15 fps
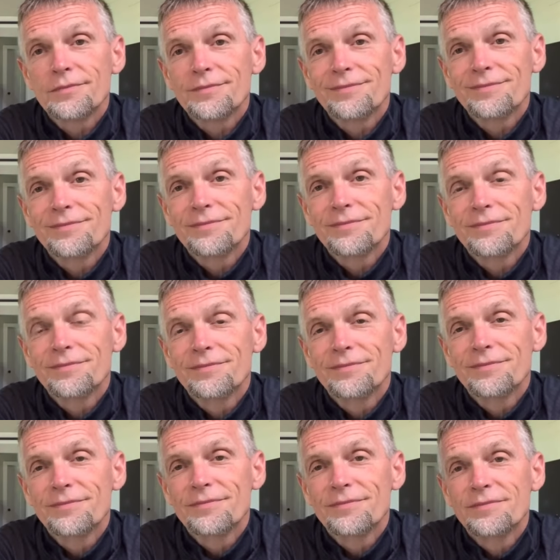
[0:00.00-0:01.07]

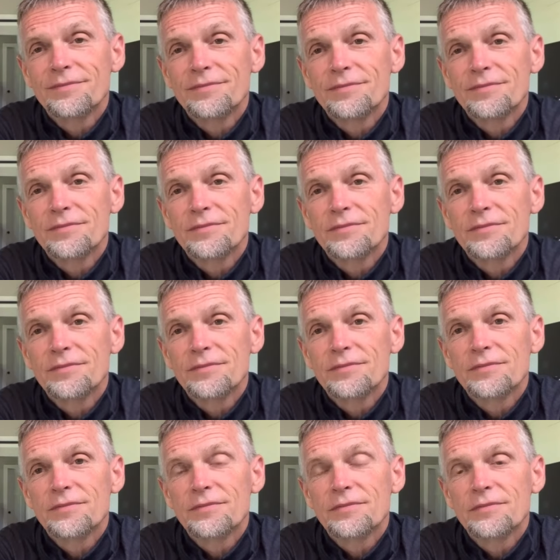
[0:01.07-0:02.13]

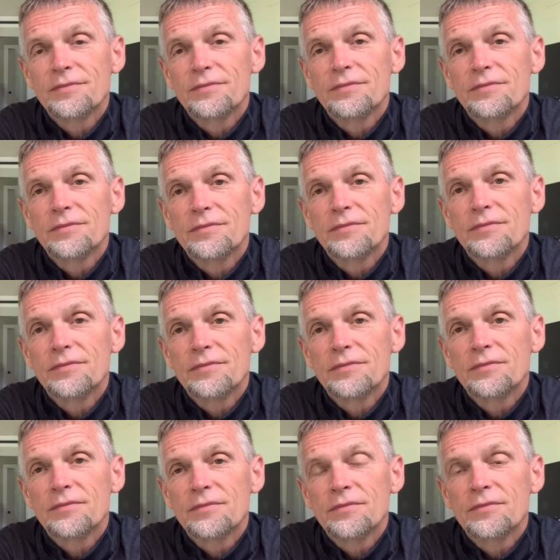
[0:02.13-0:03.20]

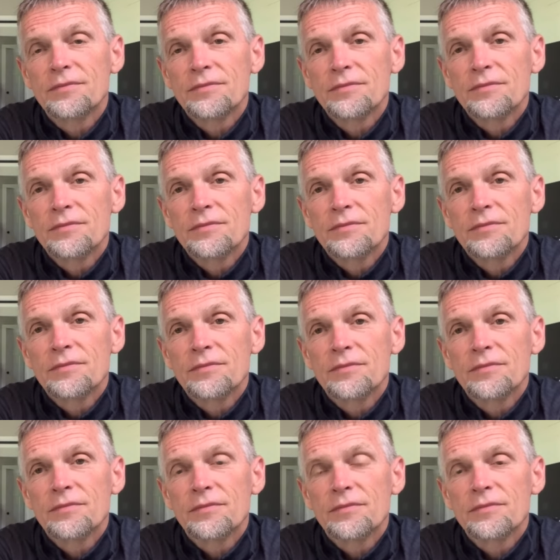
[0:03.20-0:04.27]

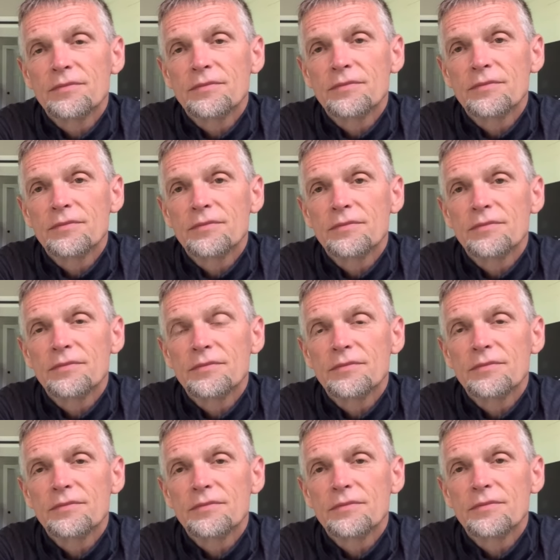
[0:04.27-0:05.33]

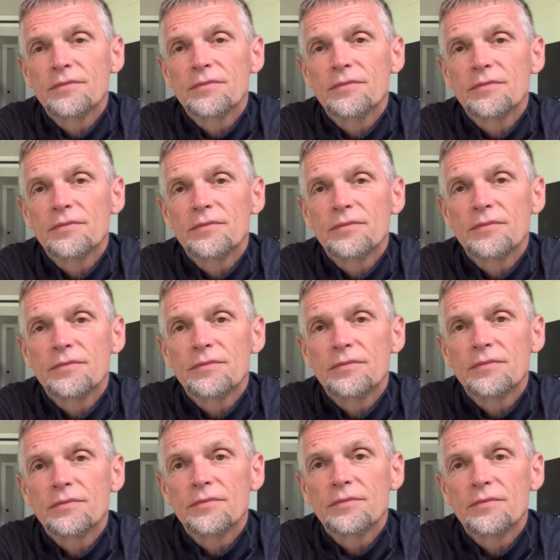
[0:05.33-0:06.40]

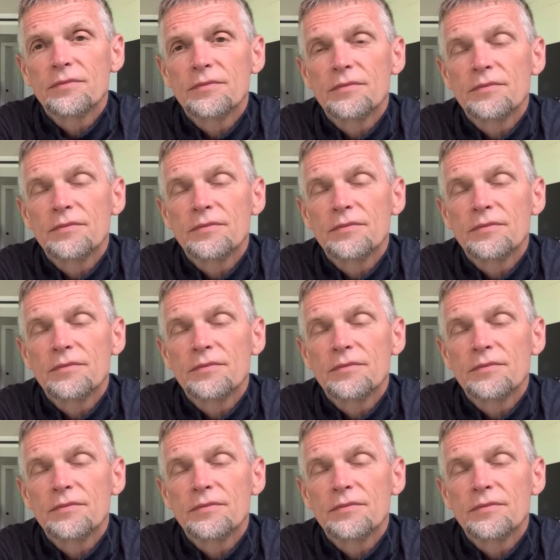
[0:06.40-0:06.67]
This person isn't speaking.